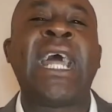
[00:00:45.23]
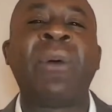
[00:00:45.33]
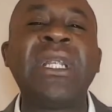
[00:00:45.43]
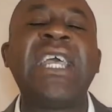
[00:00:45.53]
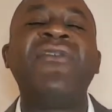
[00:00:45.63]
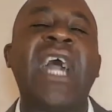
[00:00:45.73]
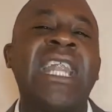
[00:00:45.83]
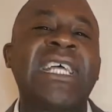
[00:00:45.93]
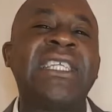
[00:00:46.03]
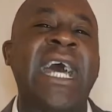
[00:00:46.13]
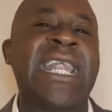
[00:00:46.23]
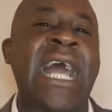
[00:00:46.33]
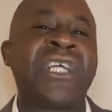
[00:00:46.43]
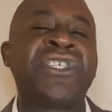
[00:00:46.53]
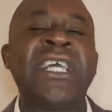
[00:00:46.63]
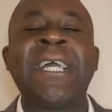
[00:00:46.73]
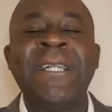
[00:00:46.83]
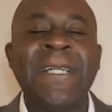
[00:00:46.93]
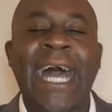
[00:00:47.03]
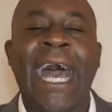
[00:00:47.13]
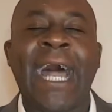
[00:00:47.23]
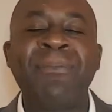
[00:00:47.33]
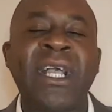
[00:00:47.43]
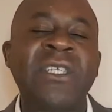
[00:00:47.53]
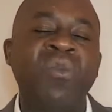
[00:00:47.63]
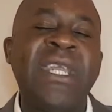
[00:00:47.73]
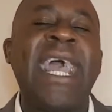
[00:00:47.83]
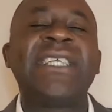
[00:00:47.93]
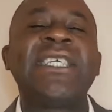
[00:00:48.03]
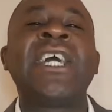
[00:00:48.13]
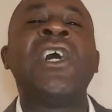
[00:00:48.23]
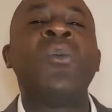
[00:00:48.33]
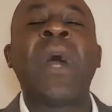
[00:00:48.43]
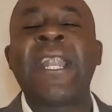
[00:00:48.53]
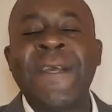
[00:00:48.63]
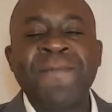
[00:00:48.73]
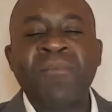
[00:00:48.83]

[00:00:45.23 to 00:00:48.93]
I want to give you an analogy because years ago when